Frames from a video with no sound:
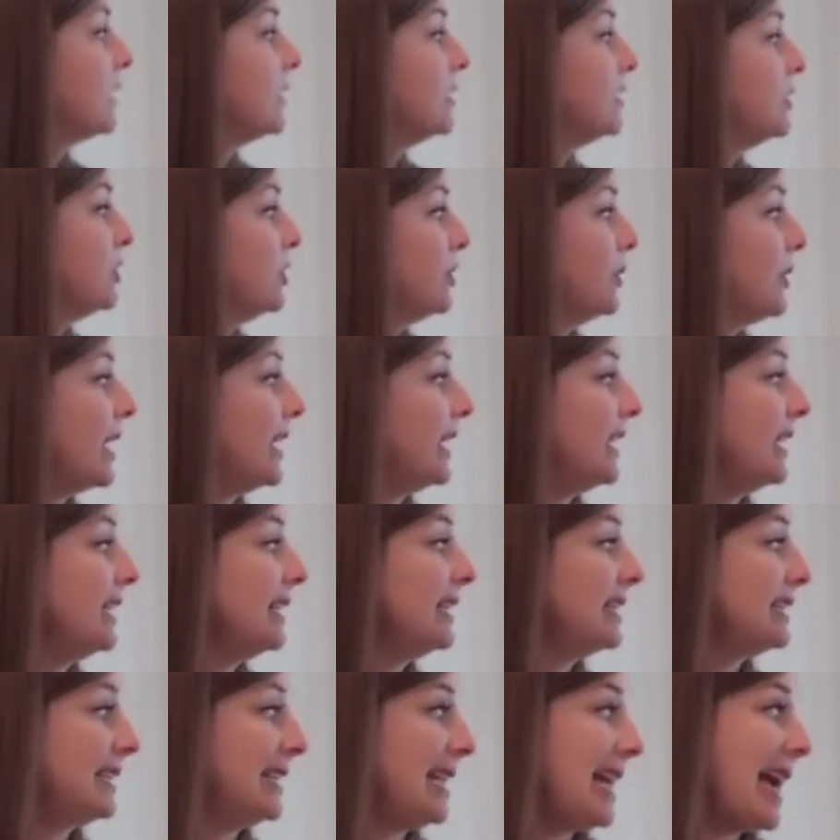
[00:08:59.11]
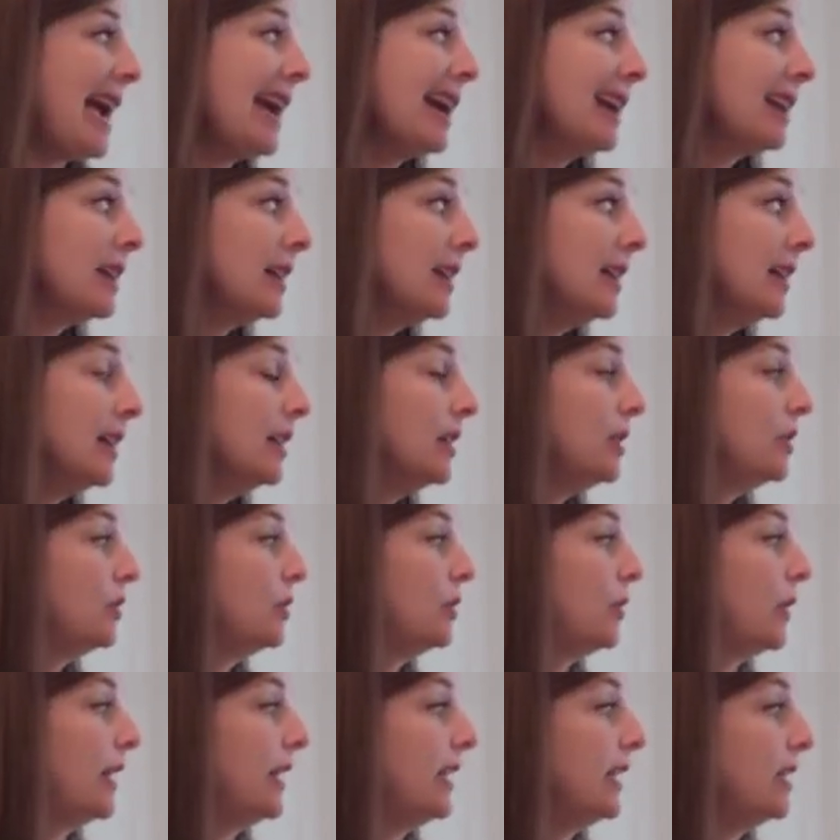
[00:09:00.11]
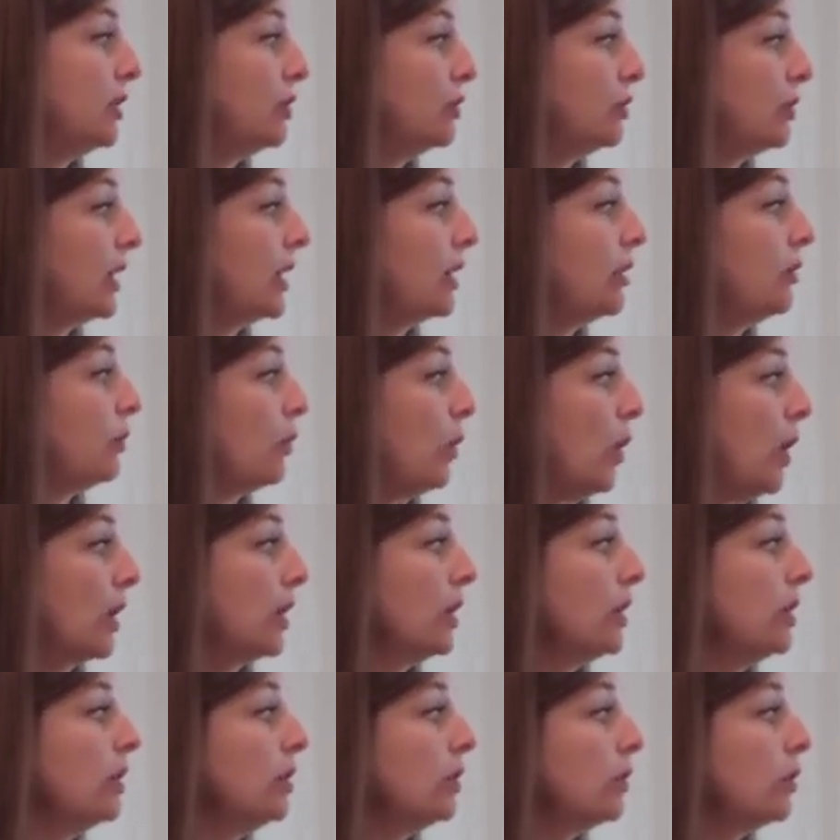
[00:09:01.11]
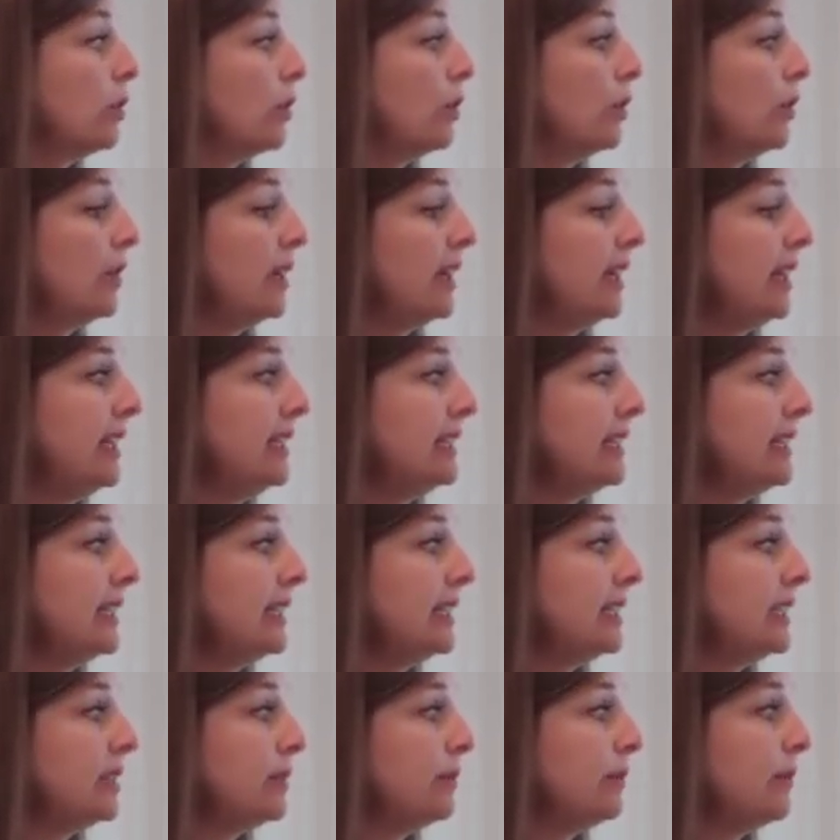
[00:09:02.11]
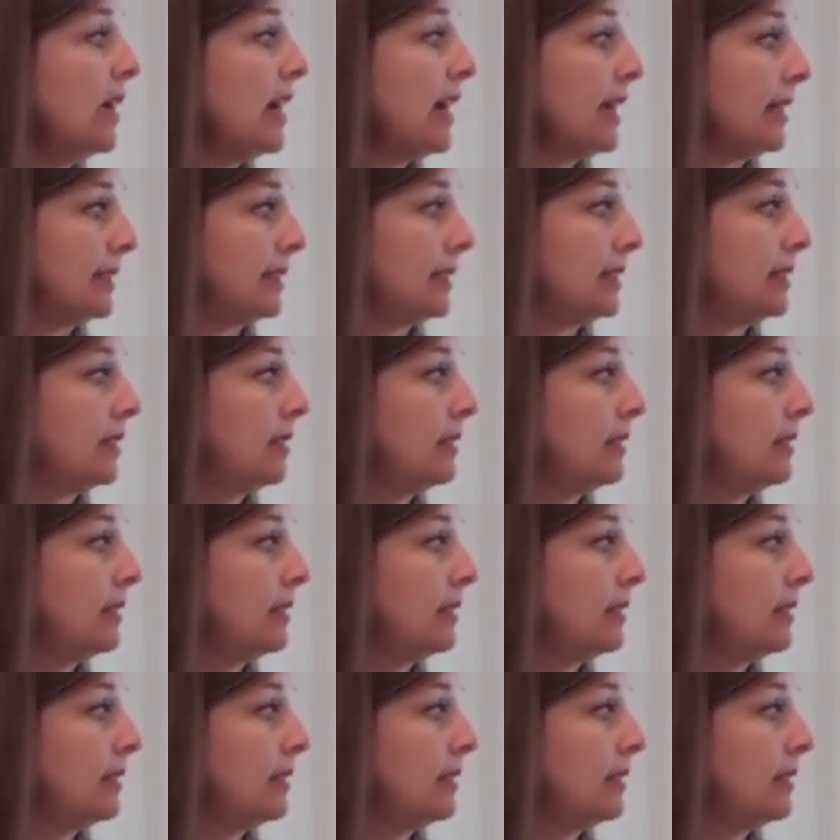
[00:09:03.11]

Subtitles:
Do I need a snack? Do I need a drink of water? Or do I need to get some rest?